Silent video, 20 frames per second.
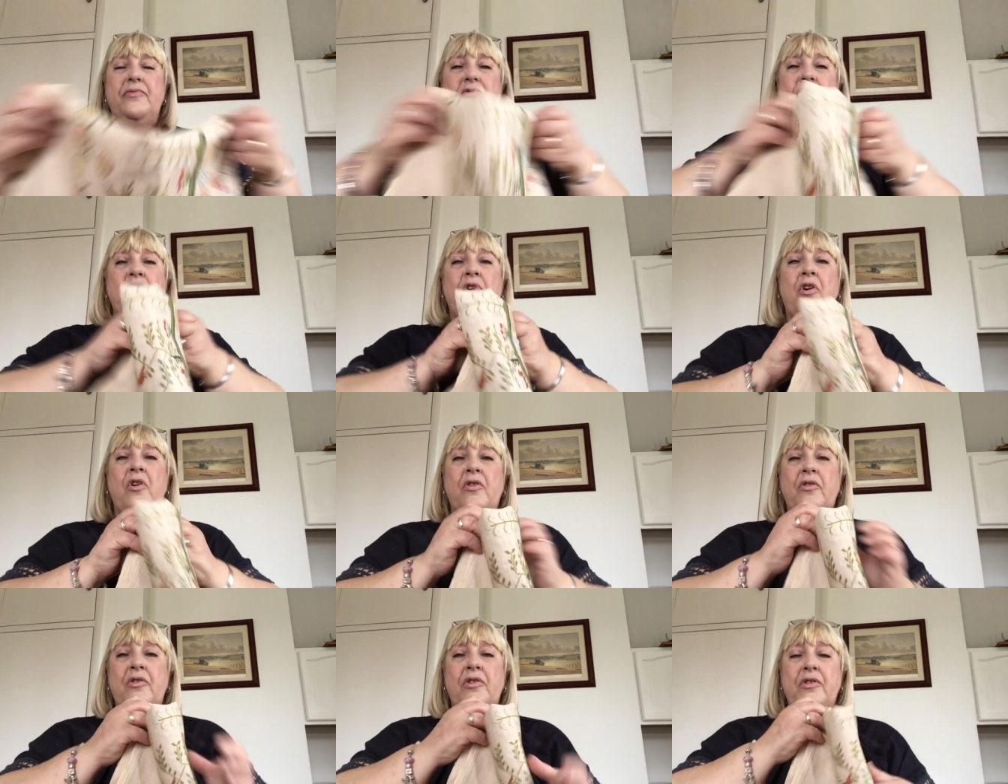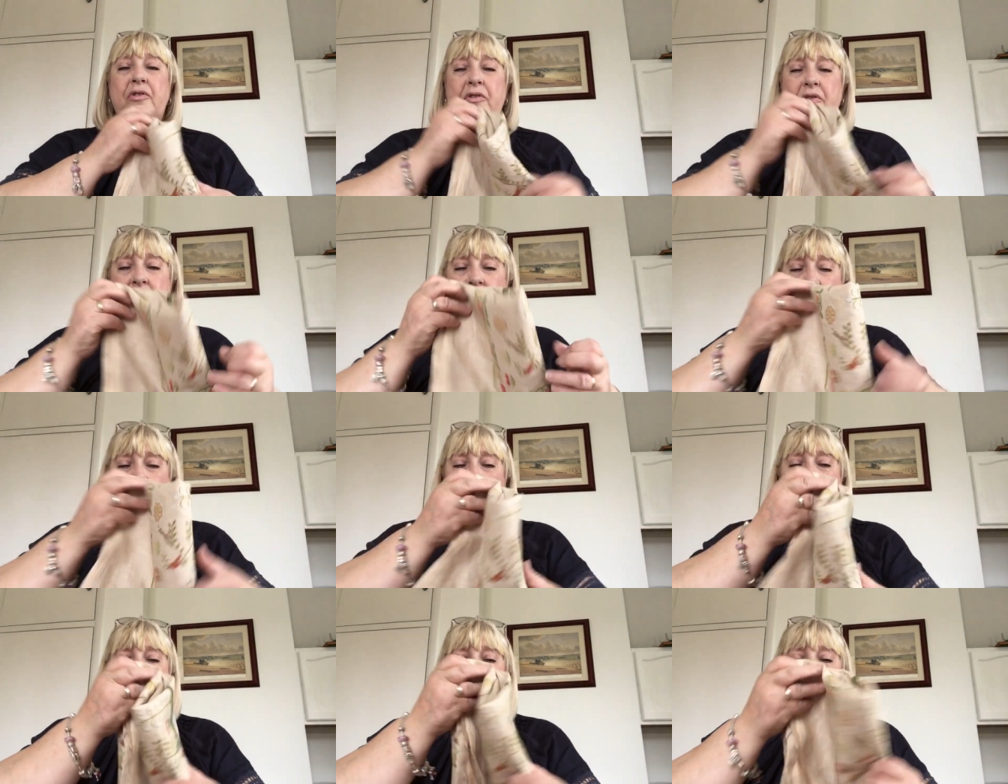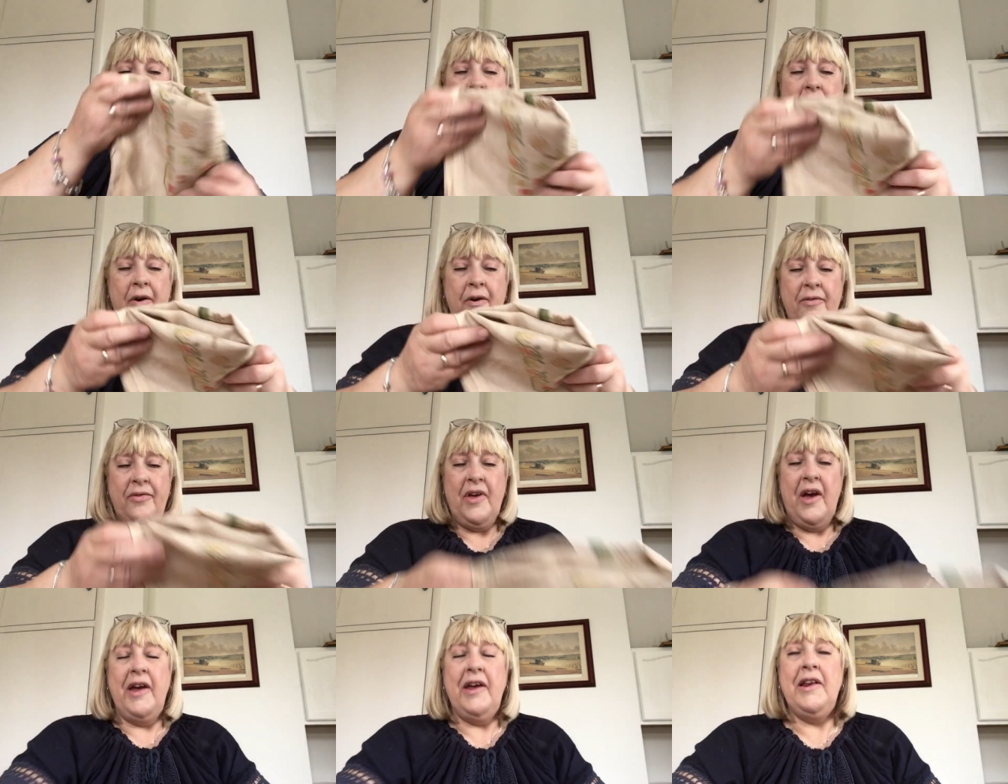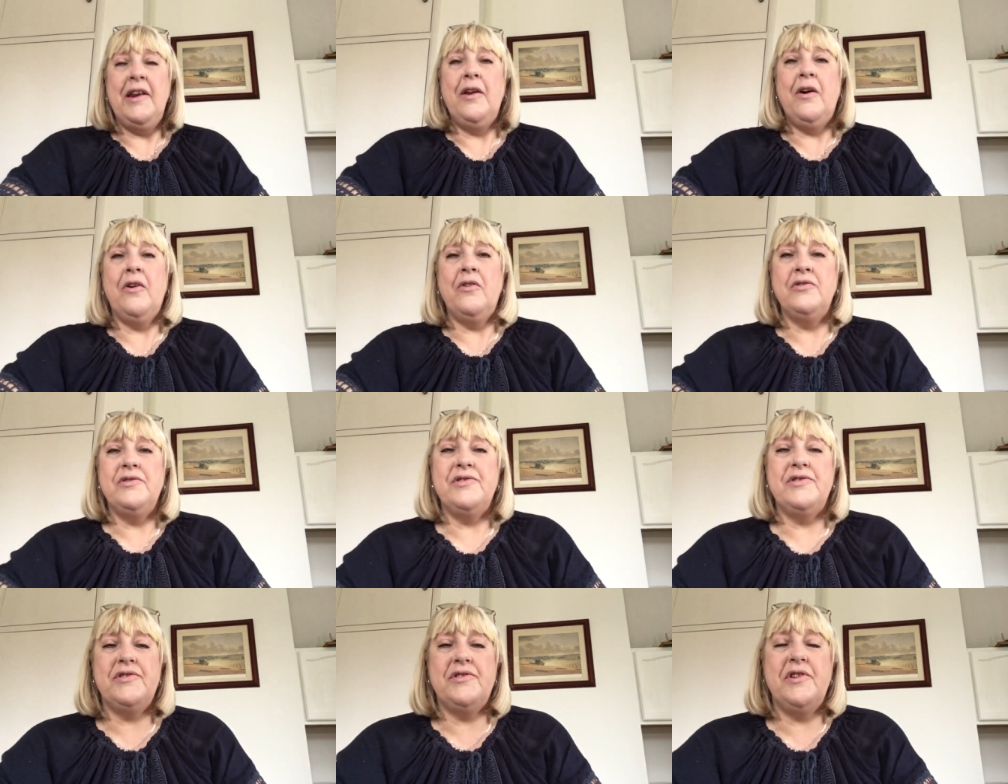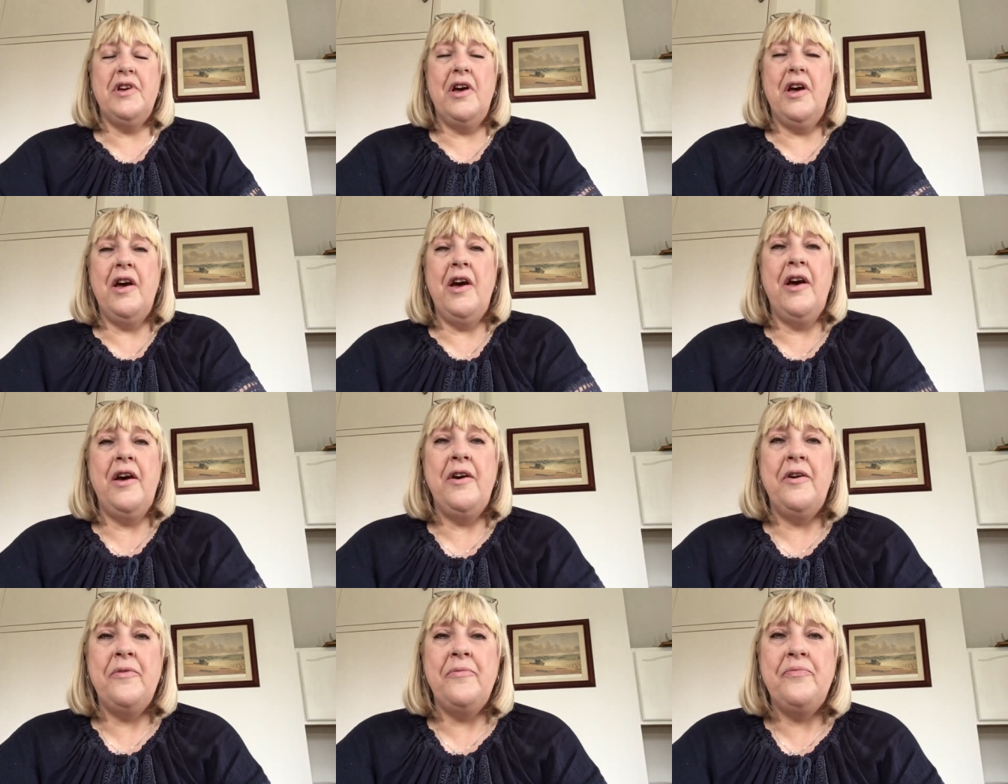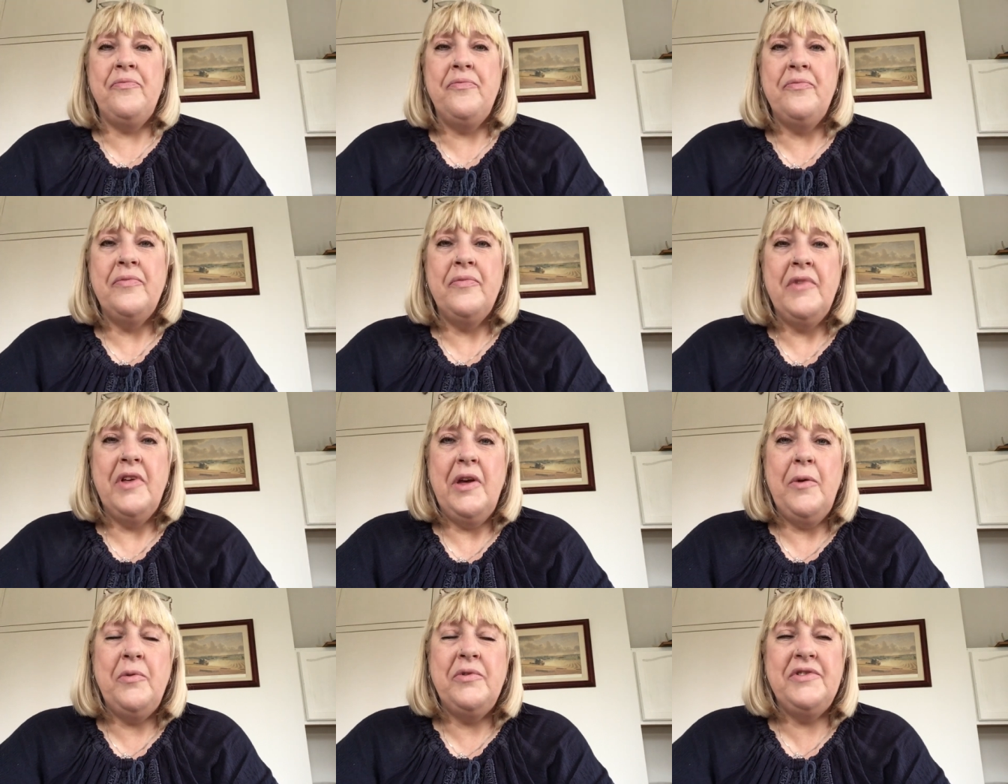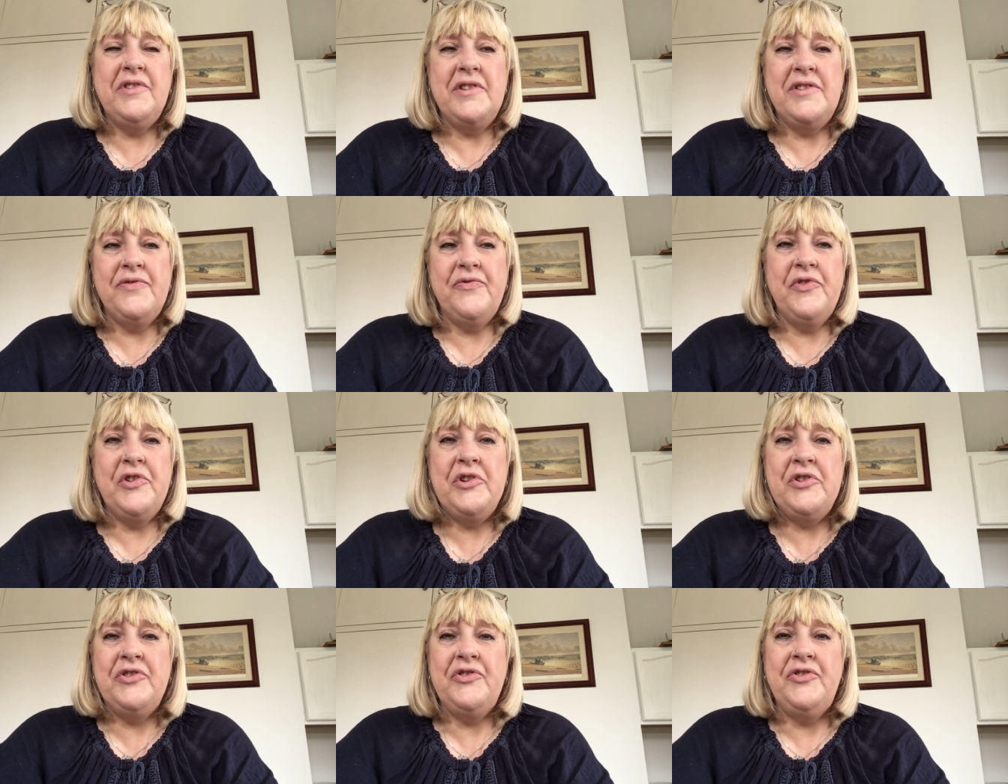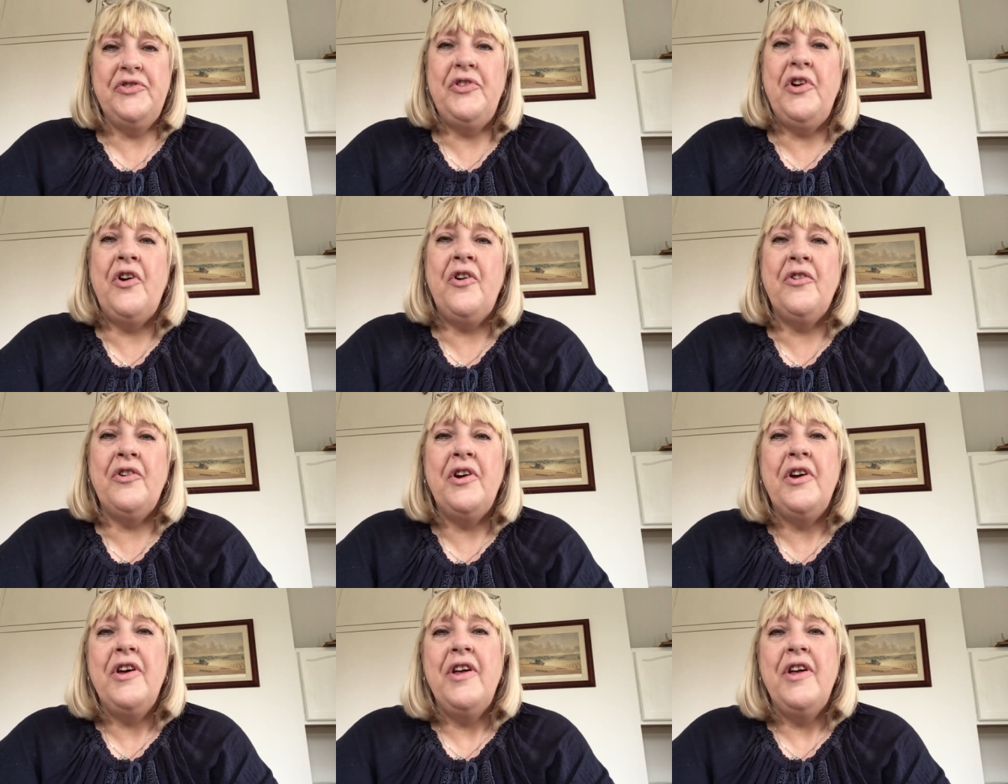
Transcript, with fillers: dog uh, that he lost um, was his first dog